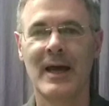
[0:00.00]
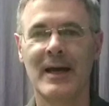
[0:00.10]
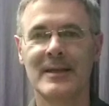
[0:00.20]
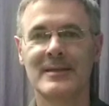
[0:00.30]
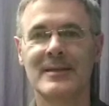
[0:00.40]

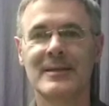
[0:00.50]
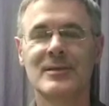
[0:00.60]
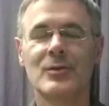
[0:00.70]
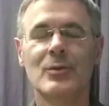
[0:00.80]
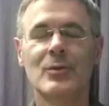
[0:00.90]
And it
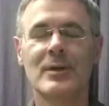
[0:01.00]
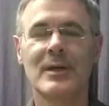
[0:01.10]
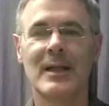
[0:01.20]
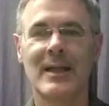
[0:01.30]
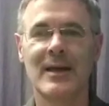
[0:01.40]
says in
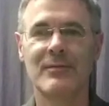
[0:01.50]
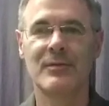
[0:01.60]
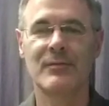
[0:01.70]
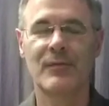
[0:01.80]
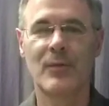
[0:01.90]
Luke
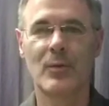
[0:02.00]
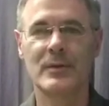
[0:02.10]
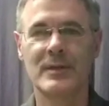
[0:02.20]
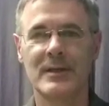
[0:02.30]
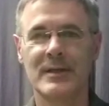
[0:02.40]

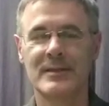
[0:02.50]
11:40,